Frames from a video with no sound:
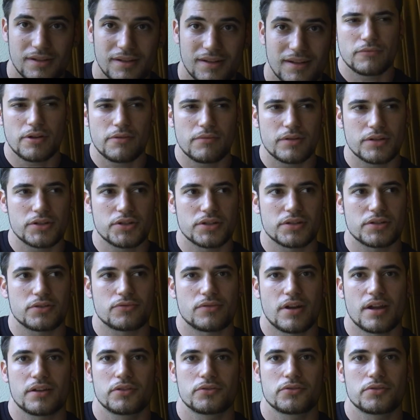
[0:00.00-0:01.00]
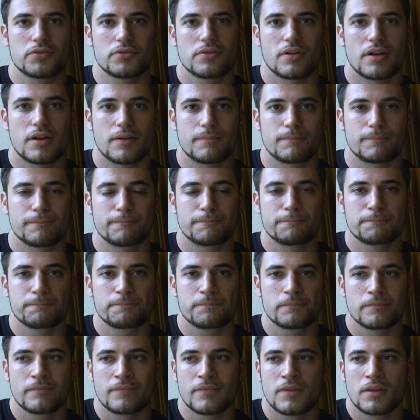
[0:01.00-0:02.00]
We were just trying to um,
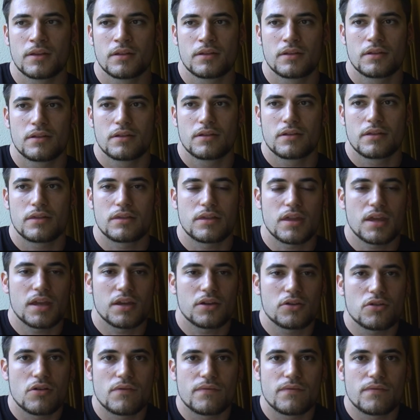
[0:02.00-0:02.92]
think